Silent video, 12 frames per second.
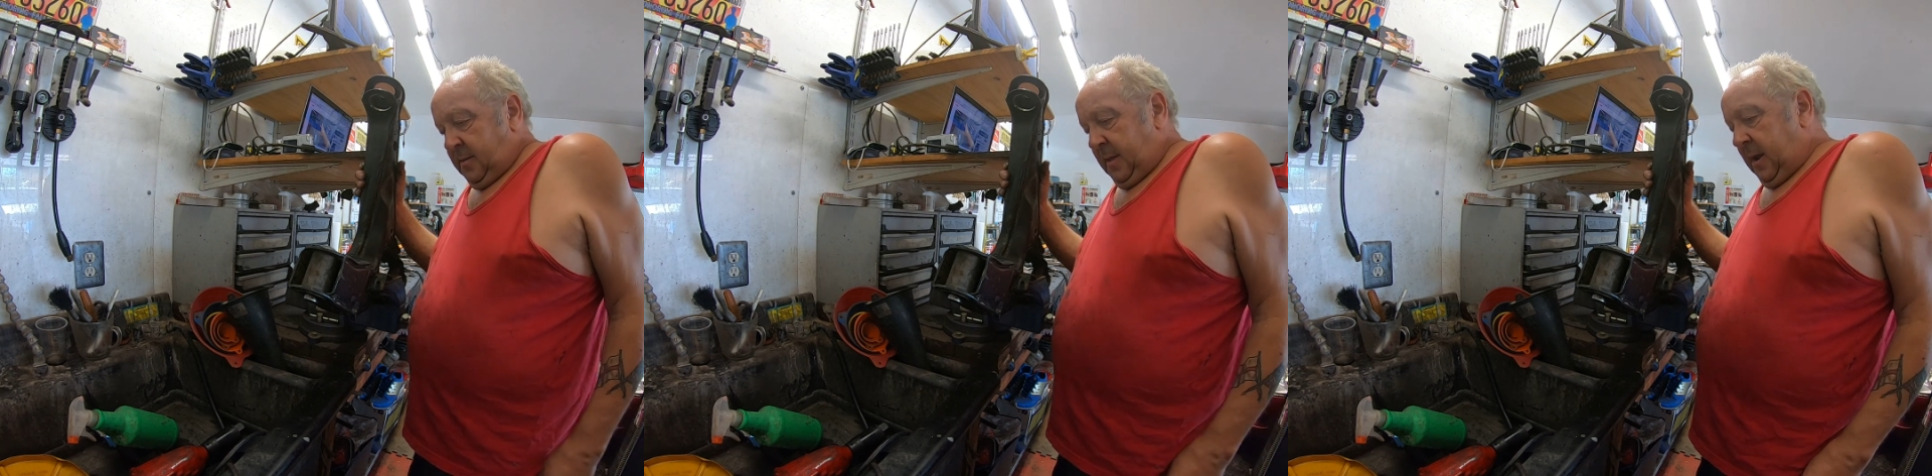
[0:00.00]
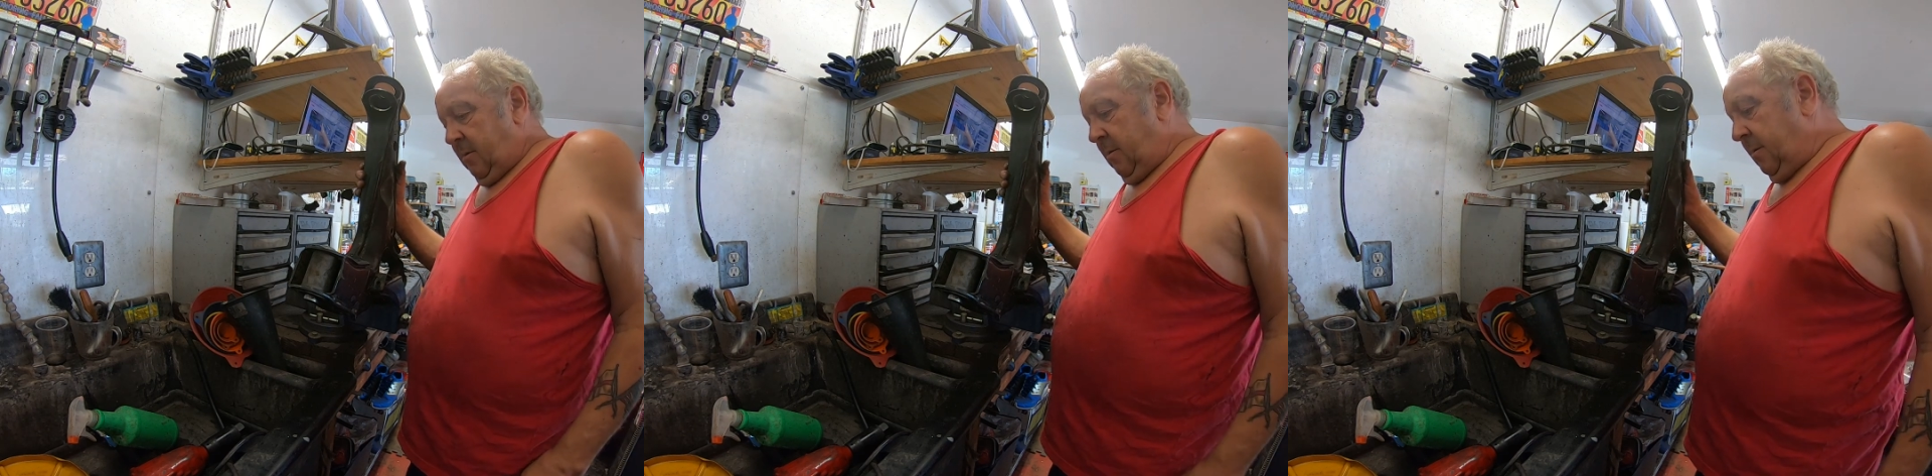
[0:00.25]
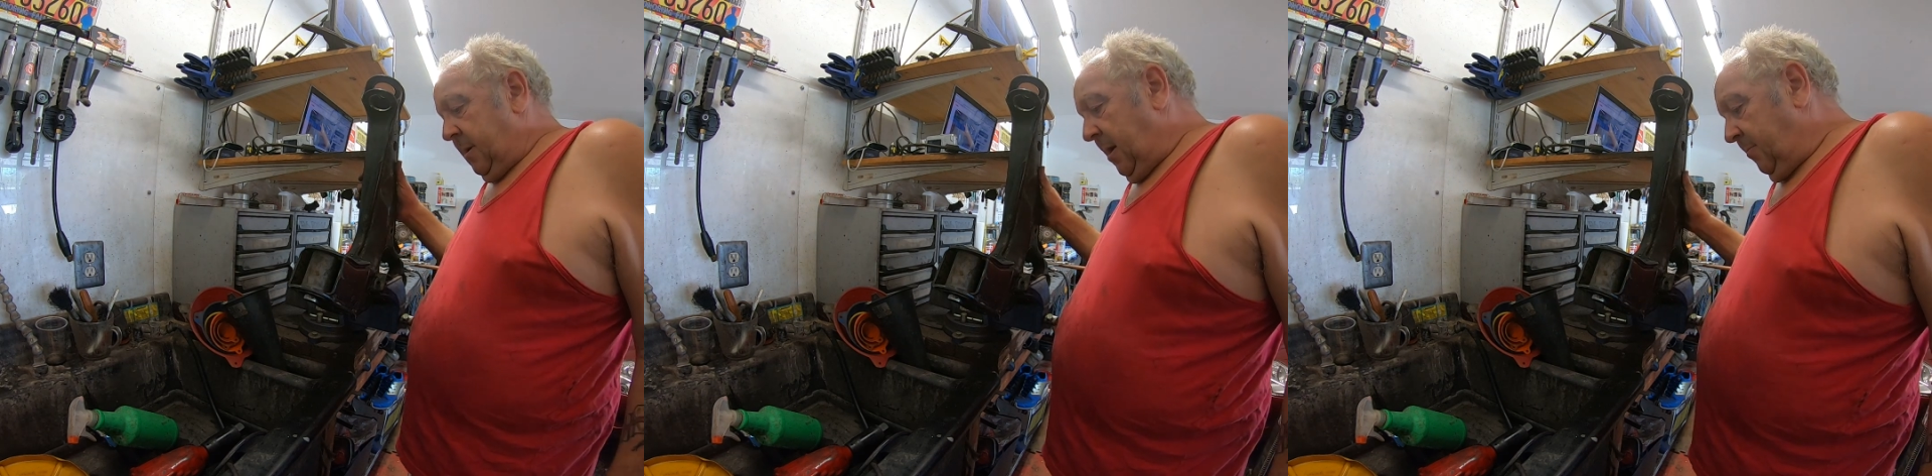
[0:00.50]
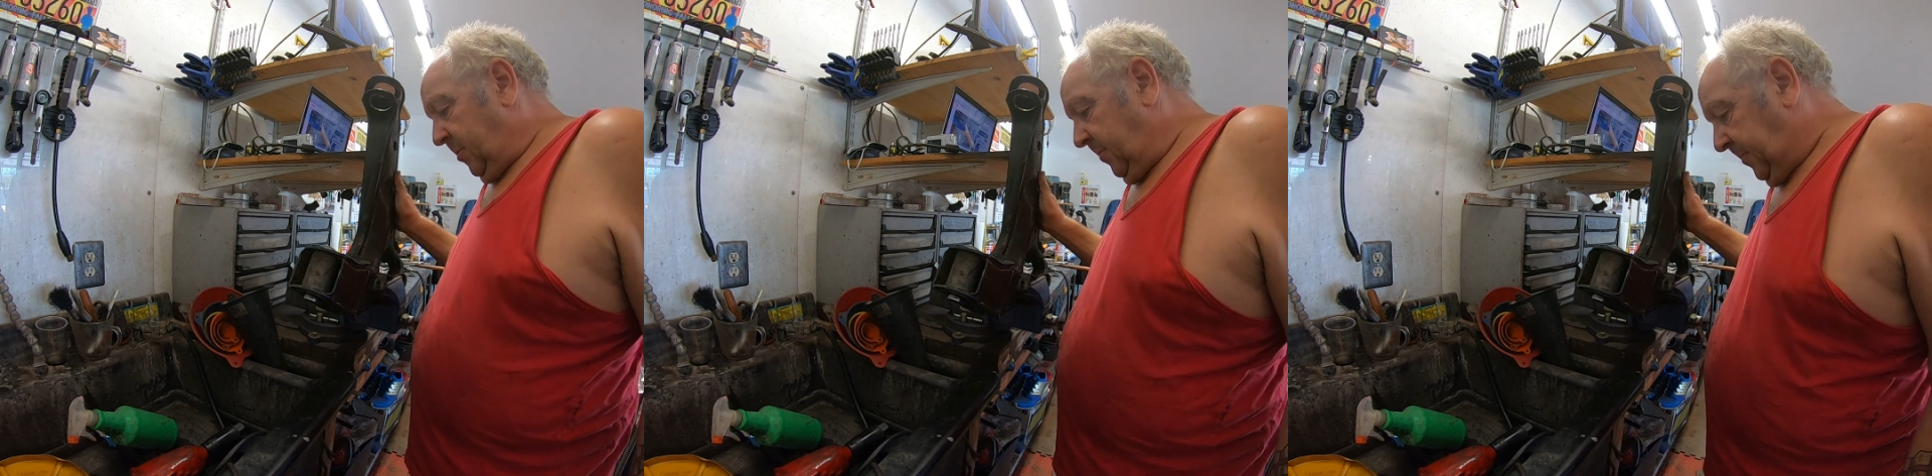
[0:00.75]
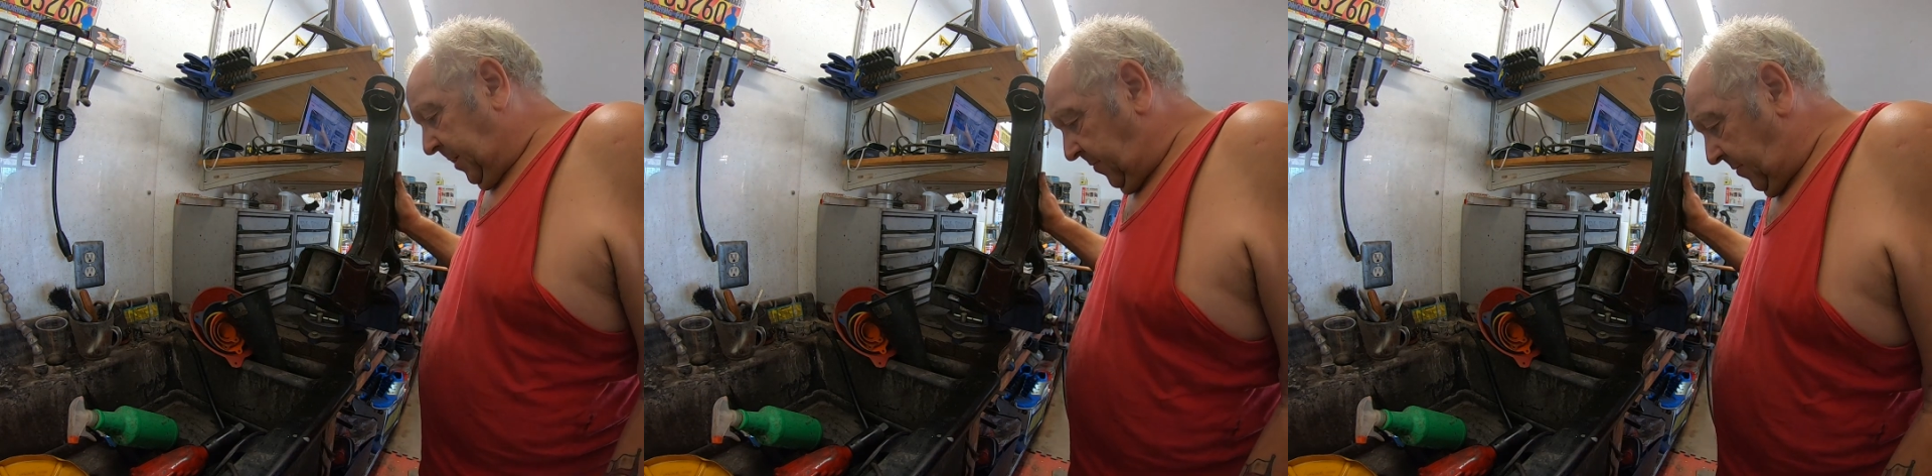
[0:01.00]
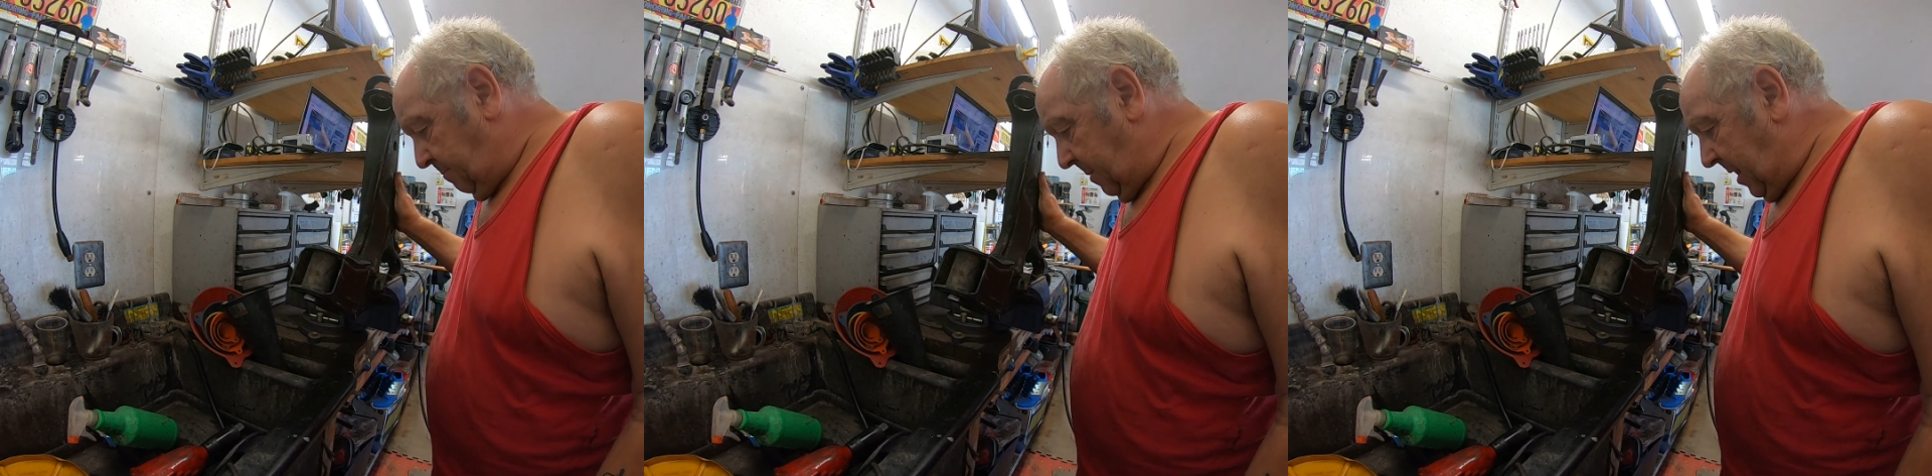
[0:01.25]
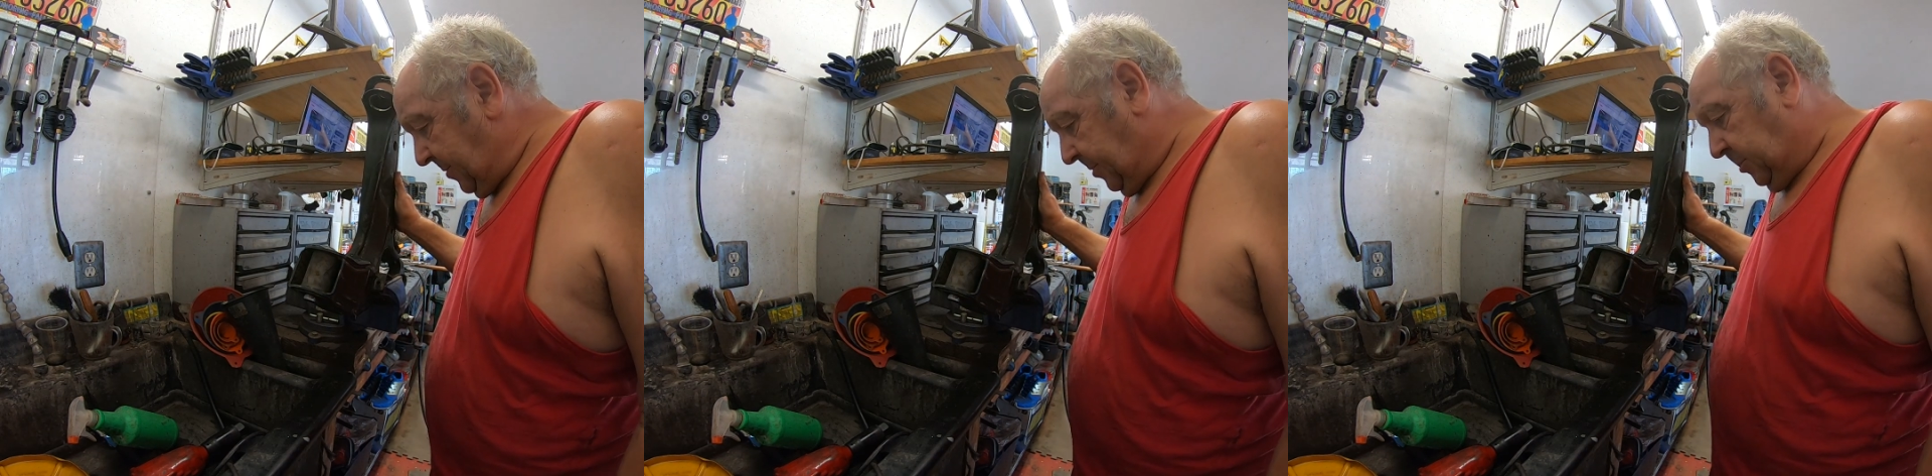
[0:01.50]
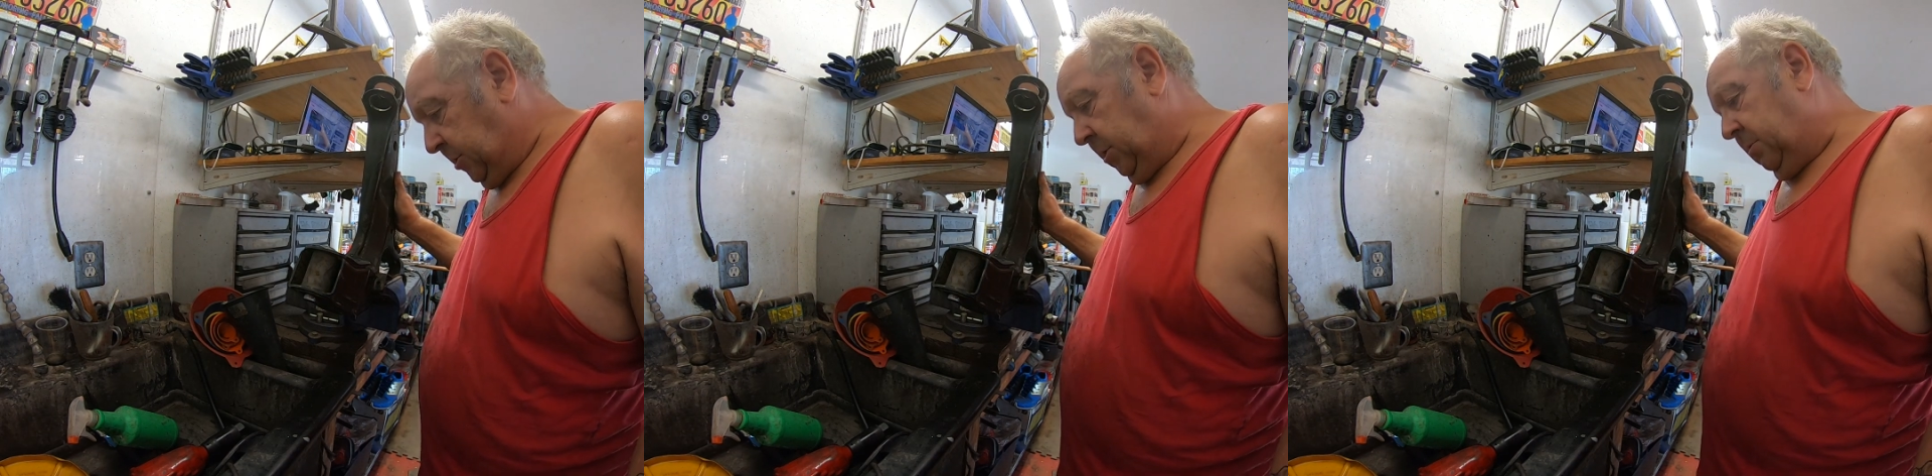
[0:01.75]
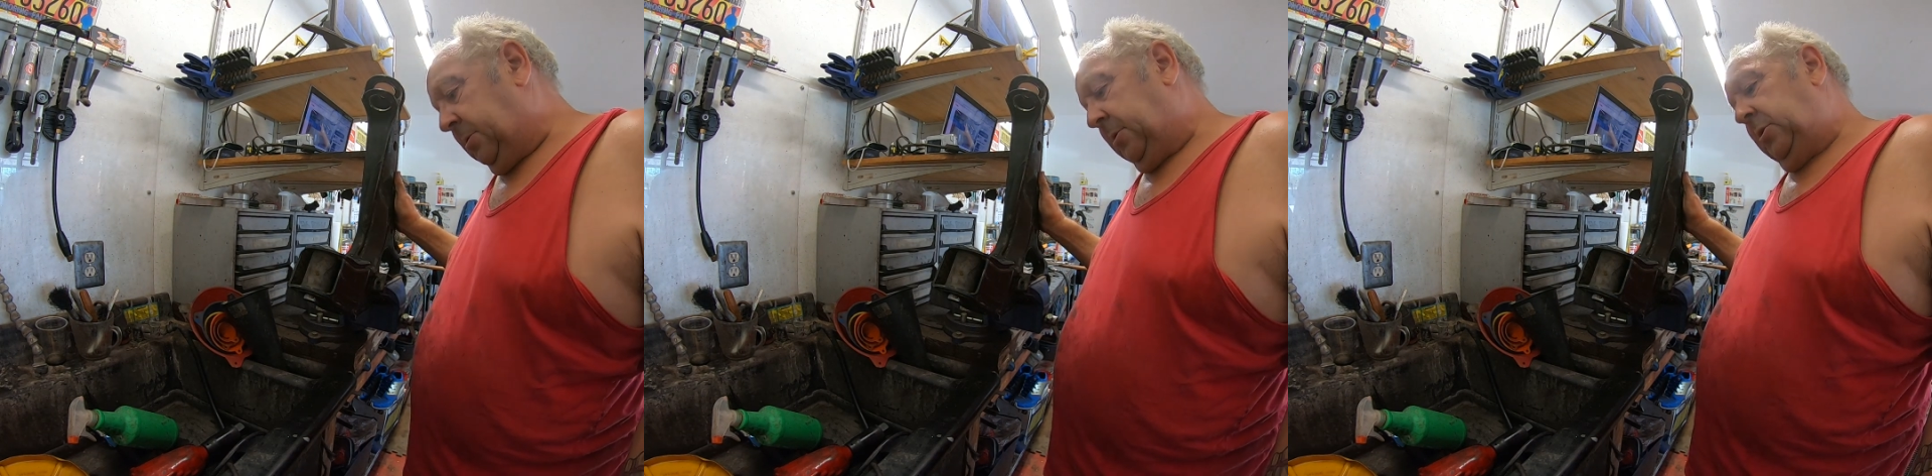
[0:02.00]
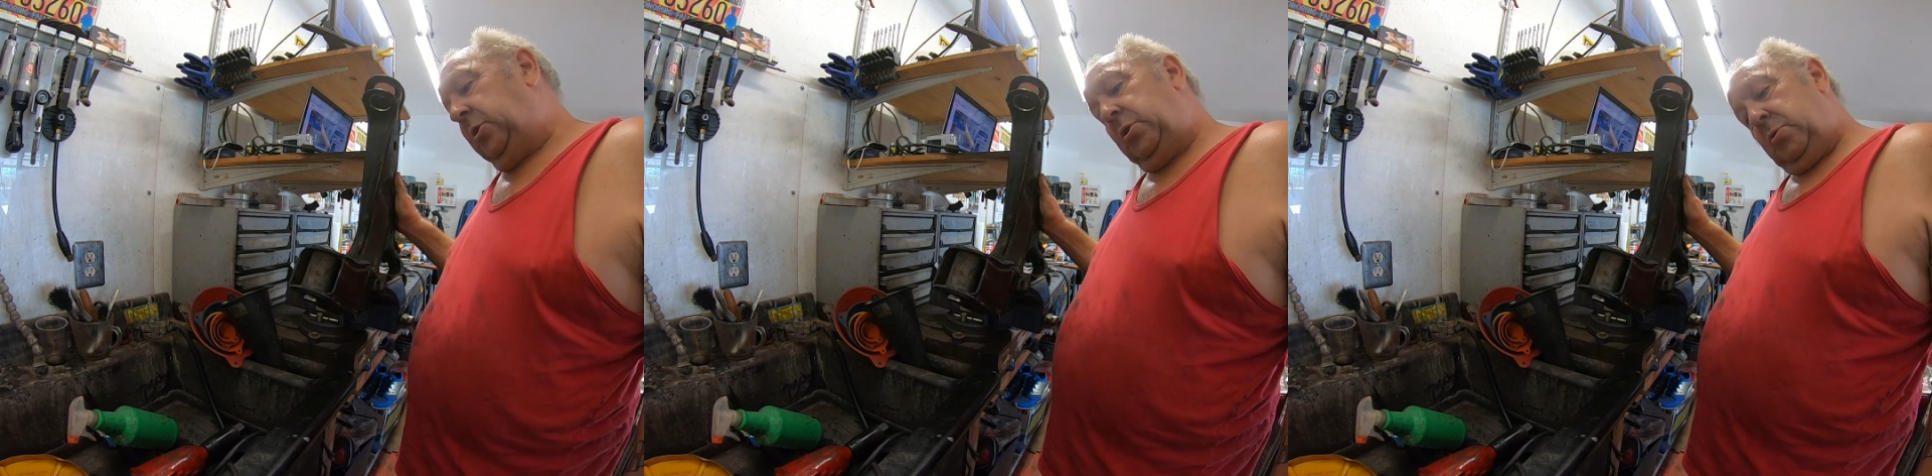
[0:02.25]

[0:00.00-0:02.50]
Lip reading: there are a number of different methods you can